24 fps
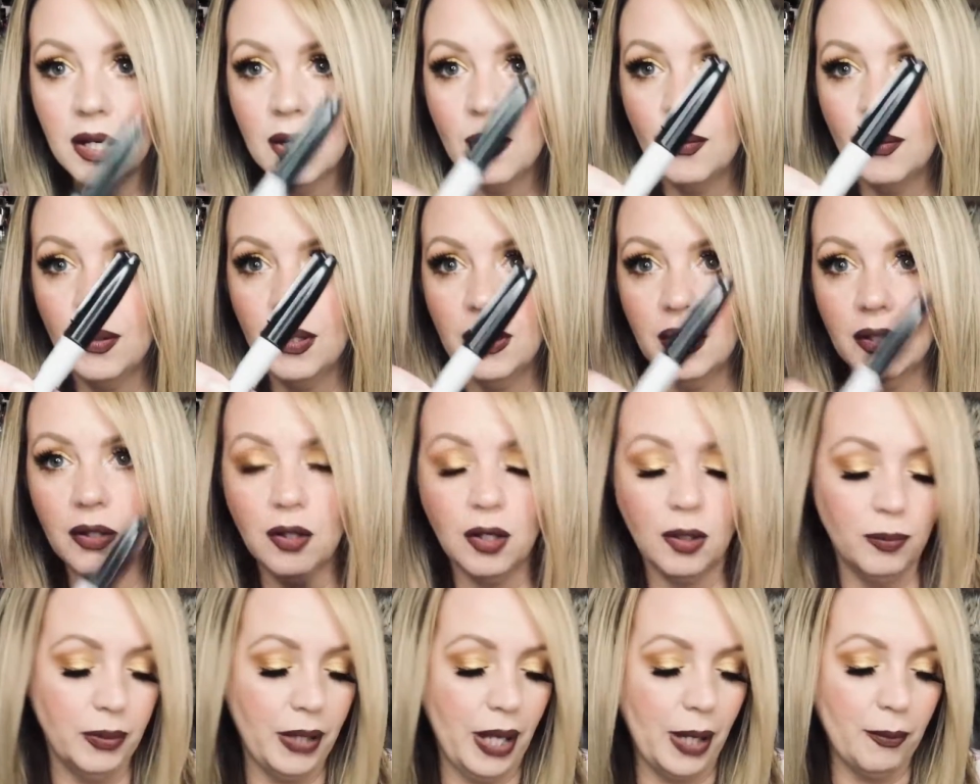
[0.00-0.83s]
with a
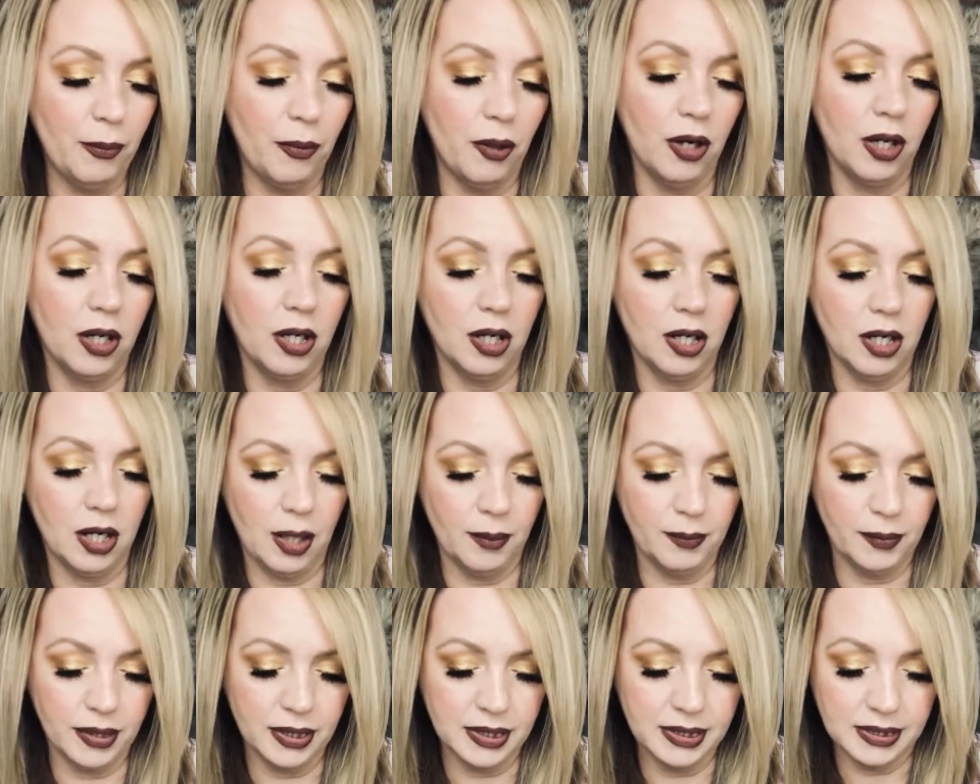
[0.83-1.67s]
little black marker.
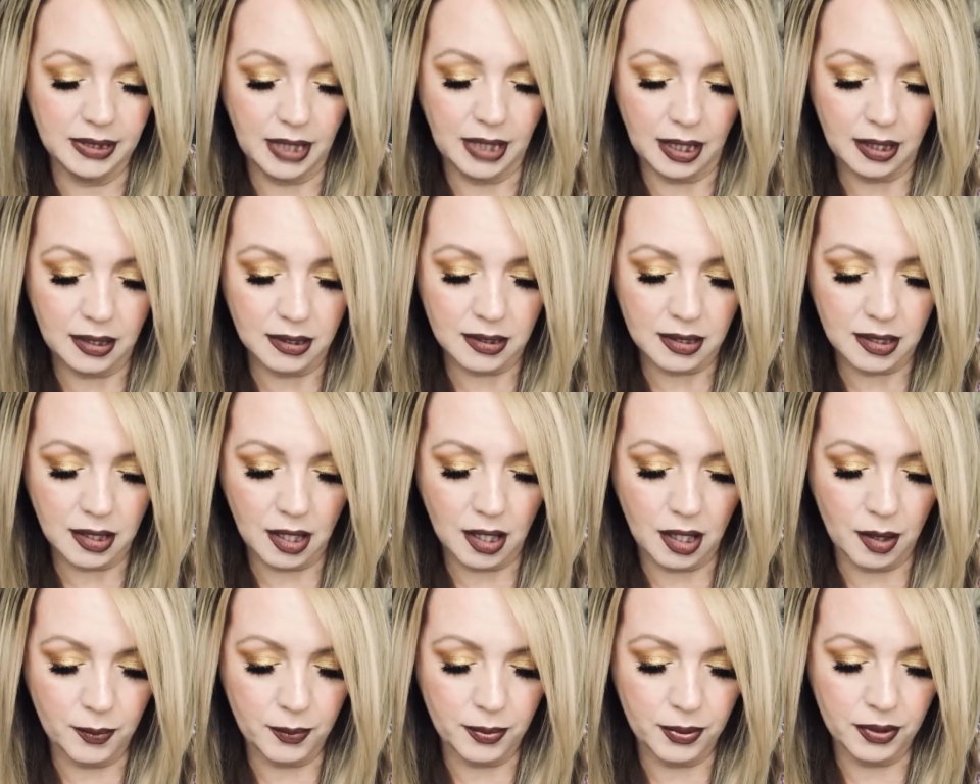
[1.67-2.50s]
I'm going to stand it
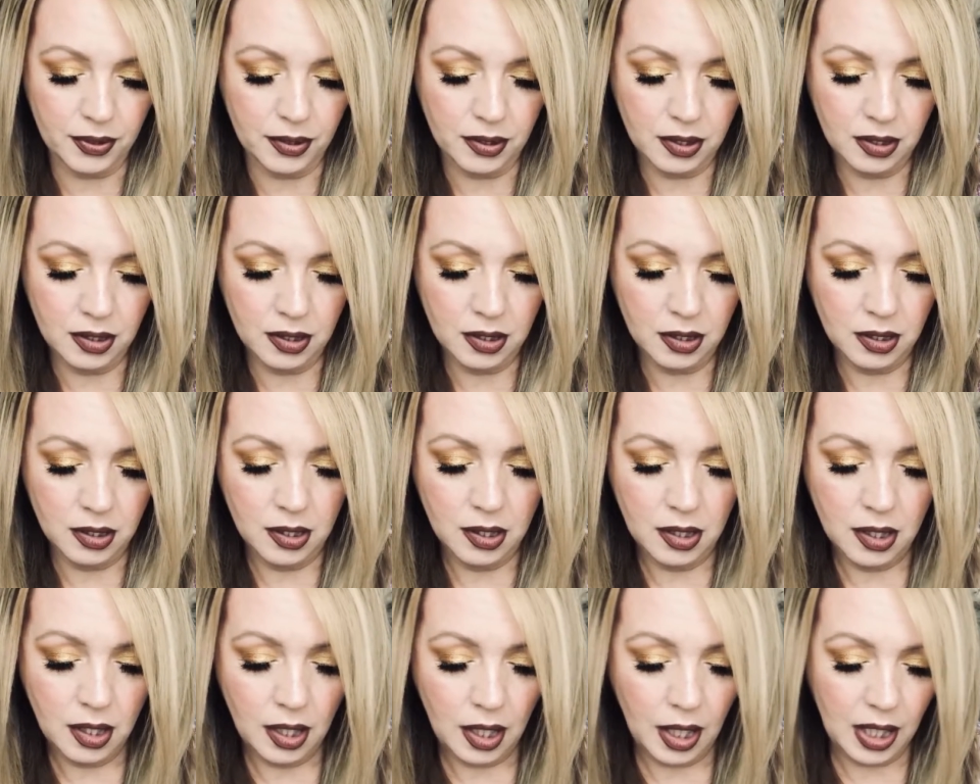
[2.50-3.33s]
up
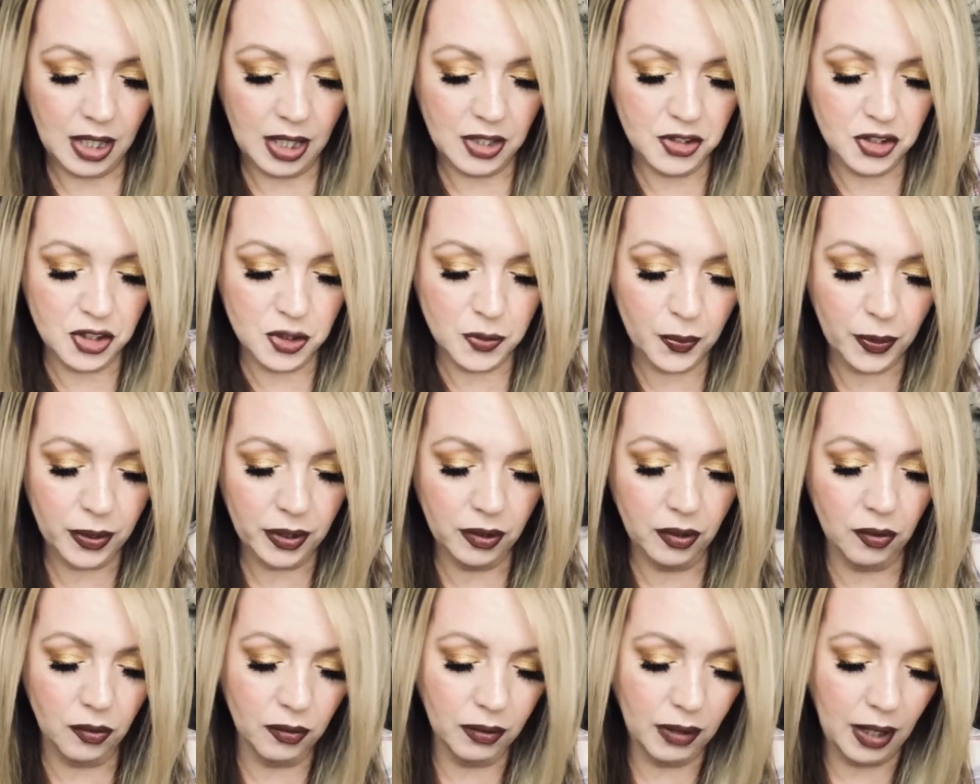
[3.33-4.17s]
and just put a
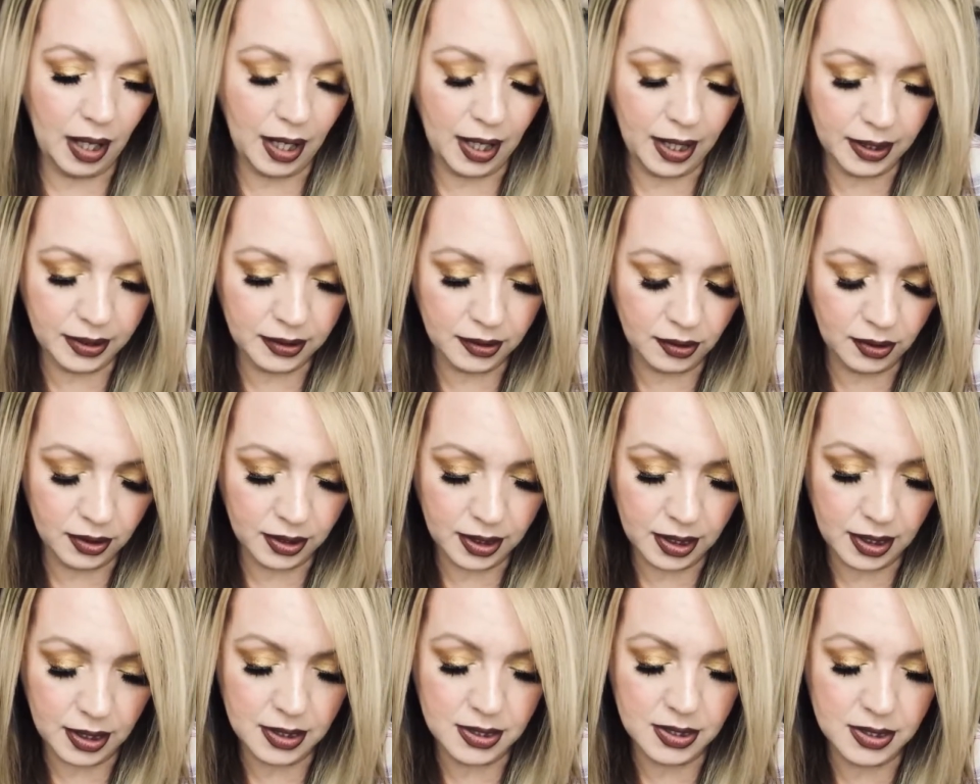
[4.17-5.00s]
little line on
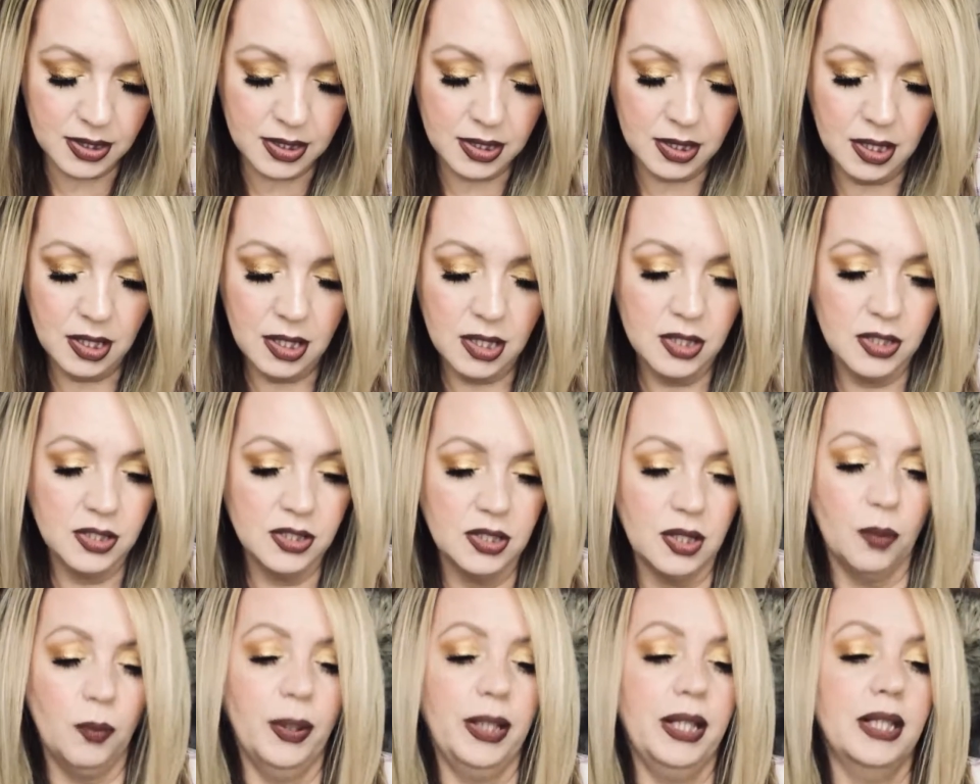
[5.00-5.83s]
it,
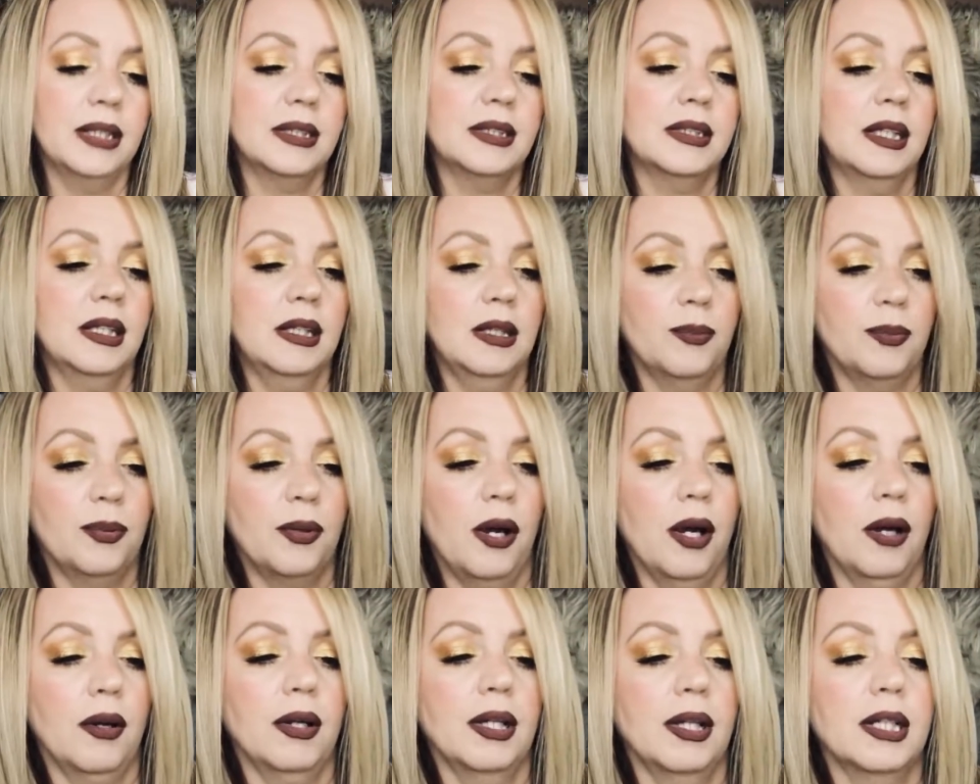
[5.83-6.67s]
so we can see the
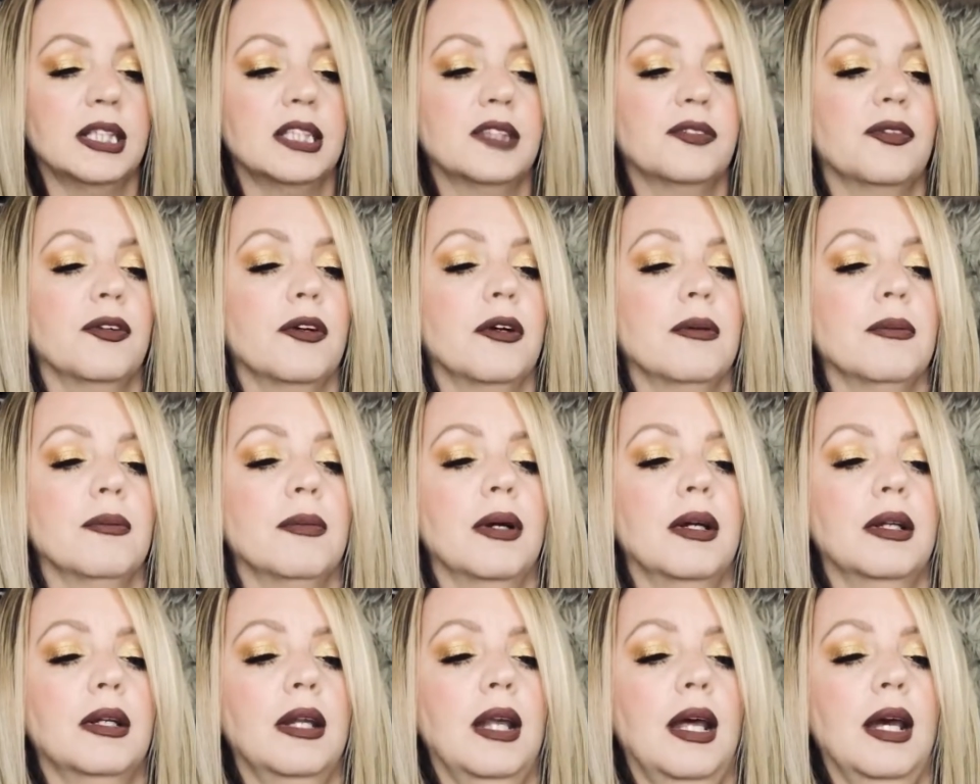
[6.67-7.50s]
progress from
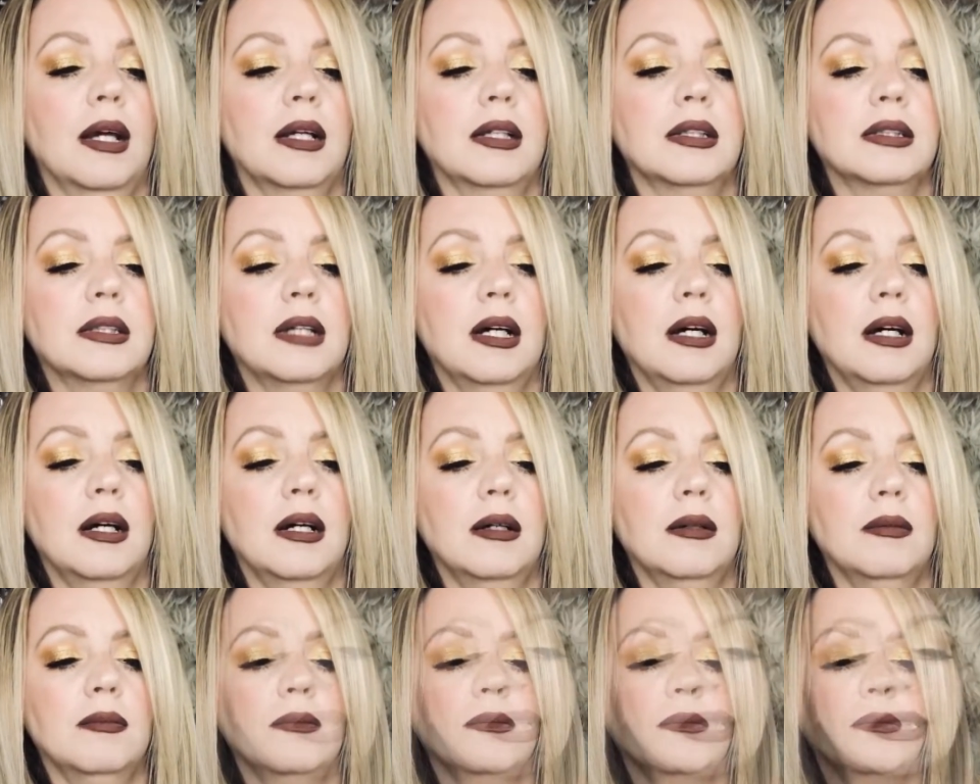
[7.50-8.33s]
next time.